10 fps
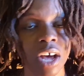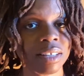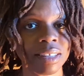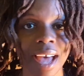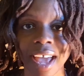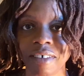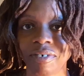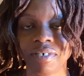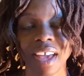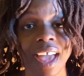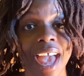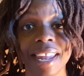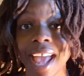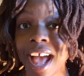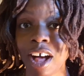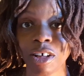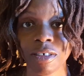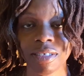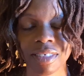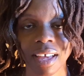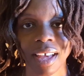on life and health